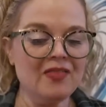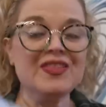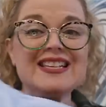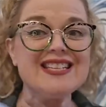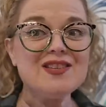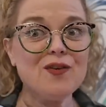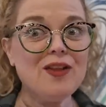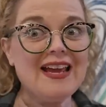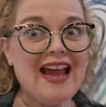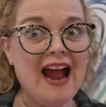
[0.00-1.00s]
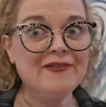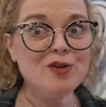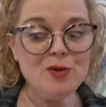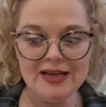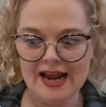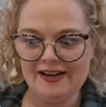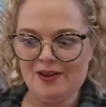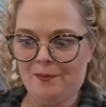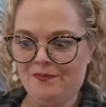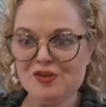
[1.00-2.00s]
This is for like after you get out of
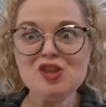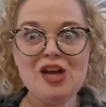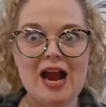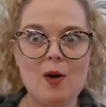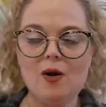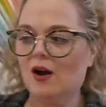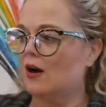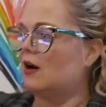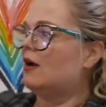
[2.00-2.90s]
the shower.